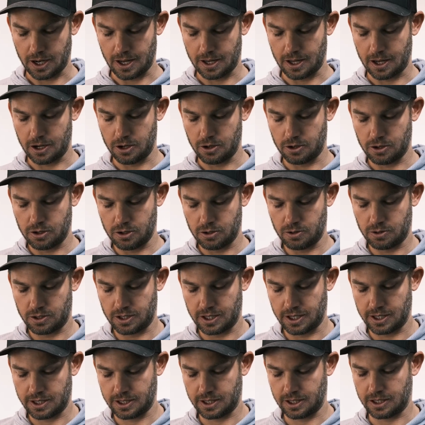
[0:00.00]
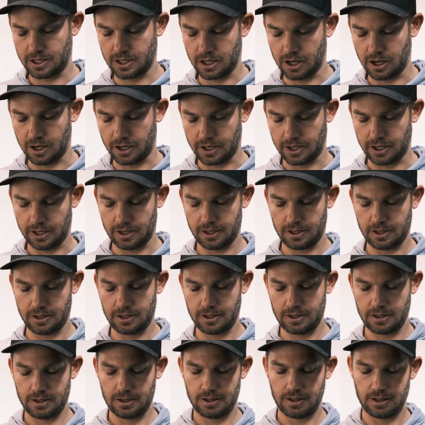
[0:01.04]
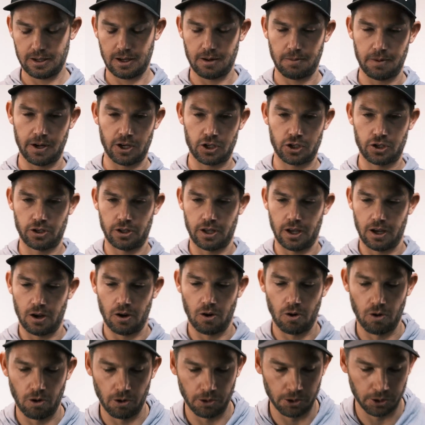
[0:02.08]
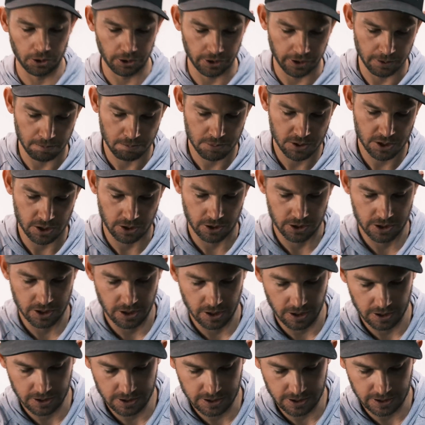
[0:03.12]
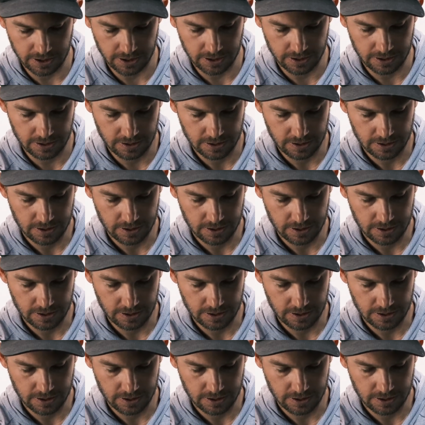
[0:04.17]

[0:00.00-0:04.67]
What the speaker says: And then you can use this to tuck it and make sure that all the lips are tucked in,